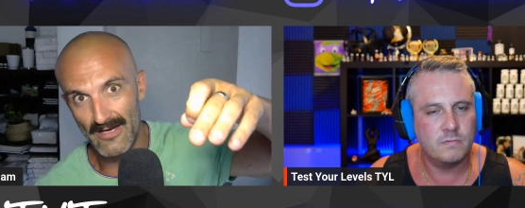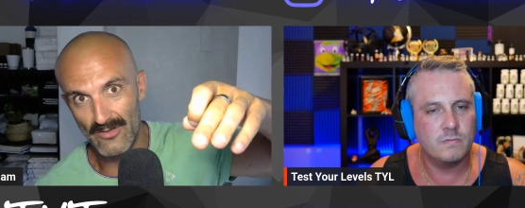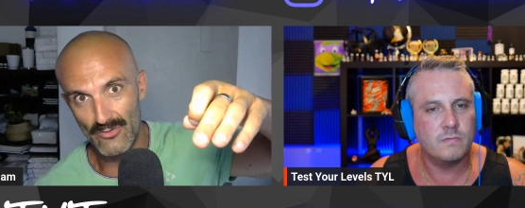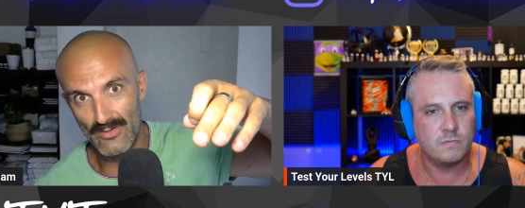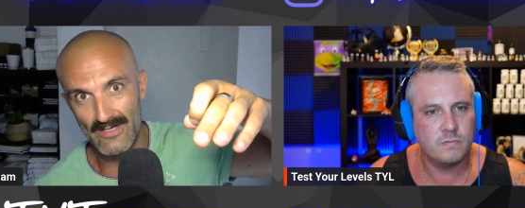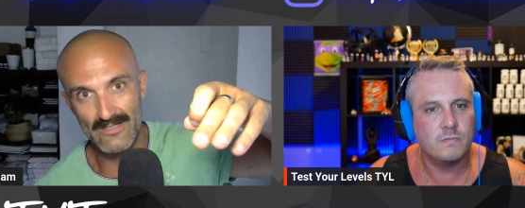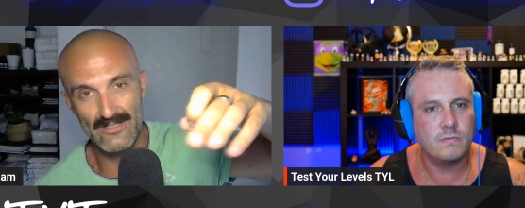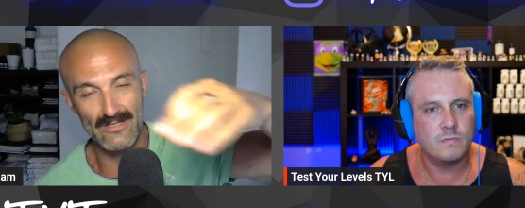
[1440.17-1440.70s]

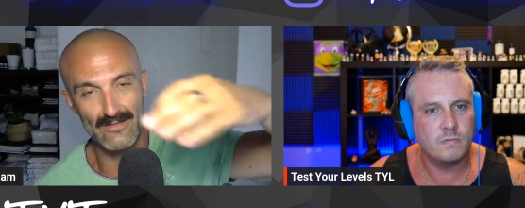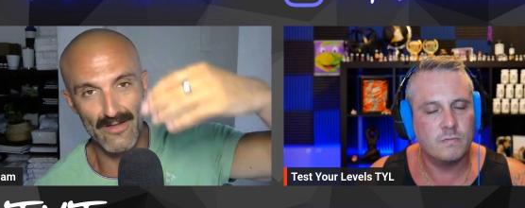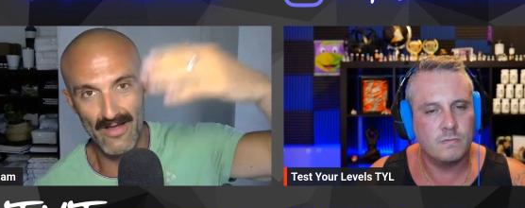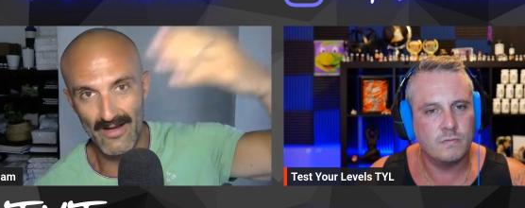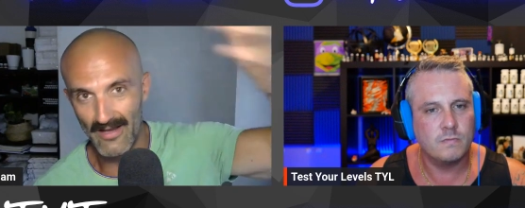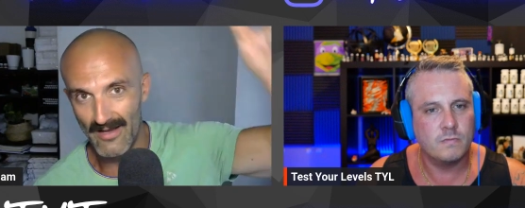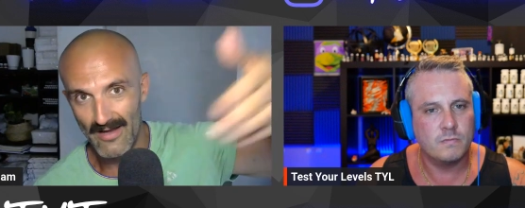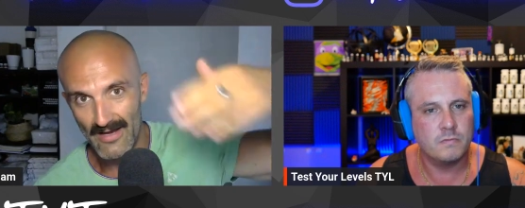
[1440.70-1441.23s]
Speaker 1: increase in
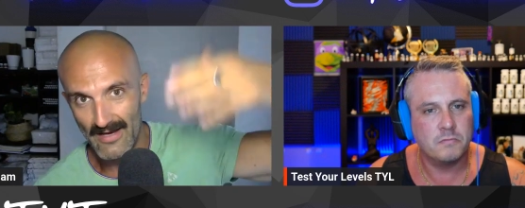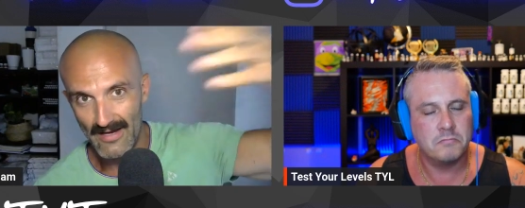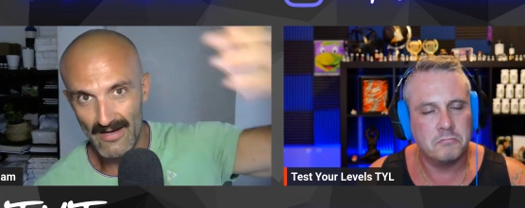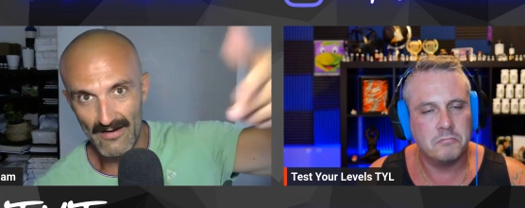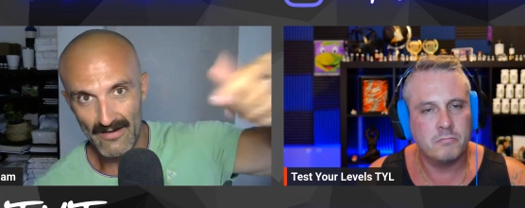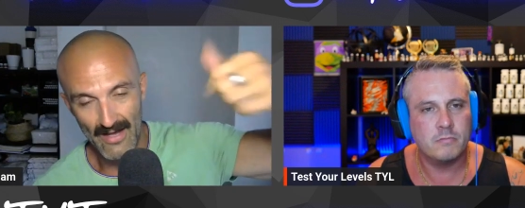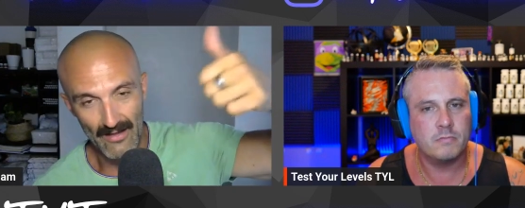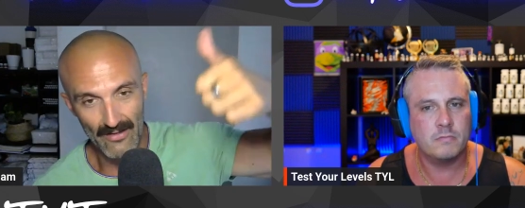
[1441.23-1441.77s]
like
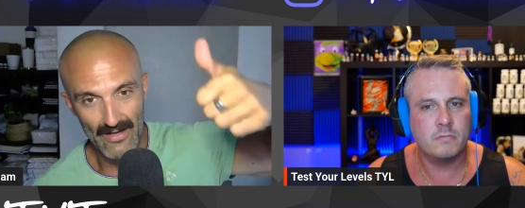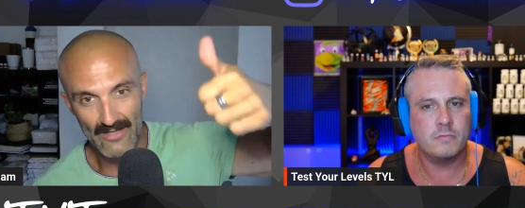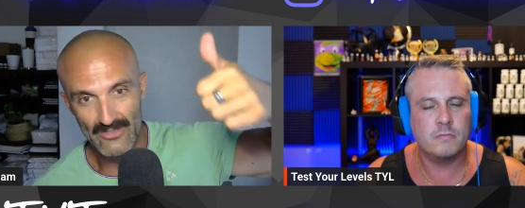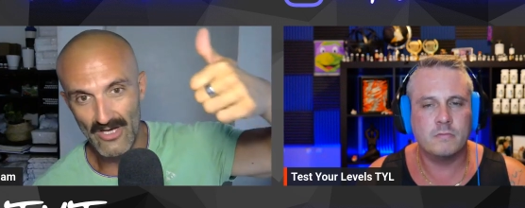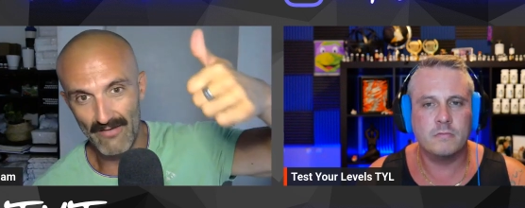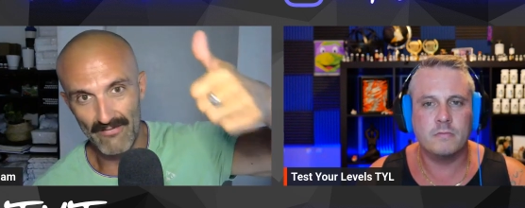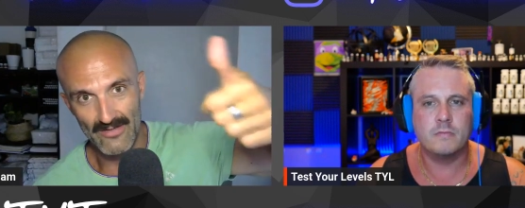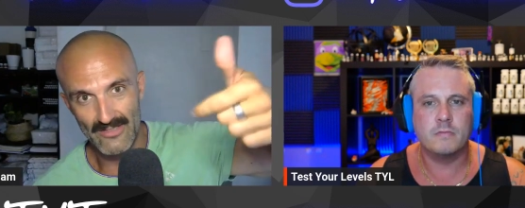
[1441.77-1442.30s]

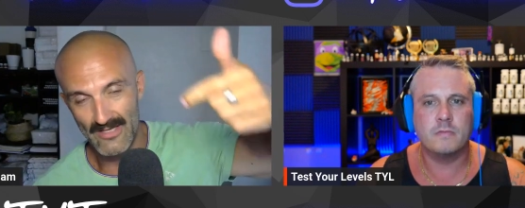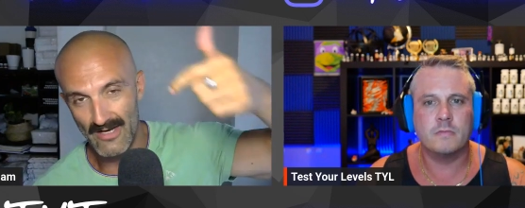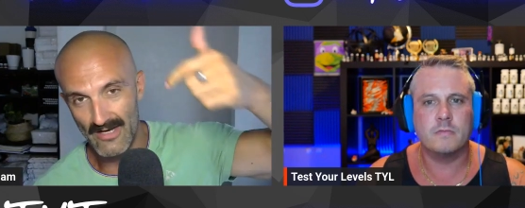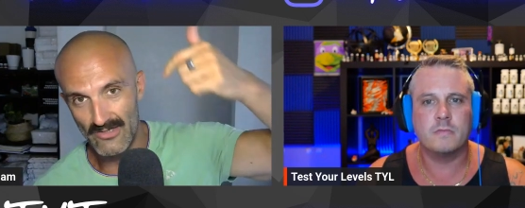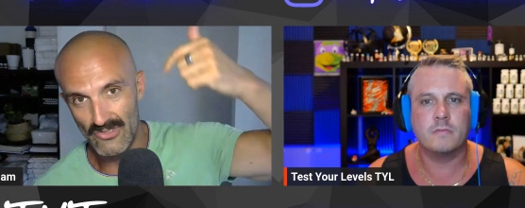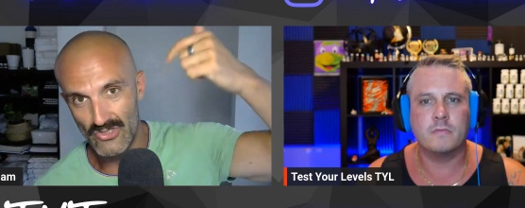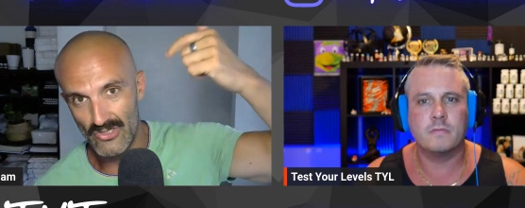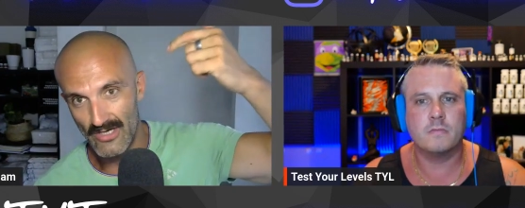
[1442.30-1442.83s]
LH,
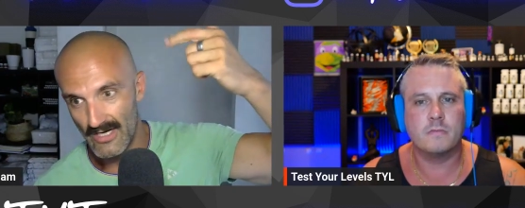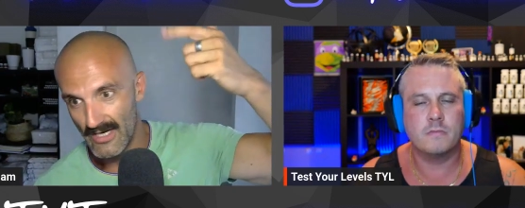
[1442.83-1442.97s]
FSH.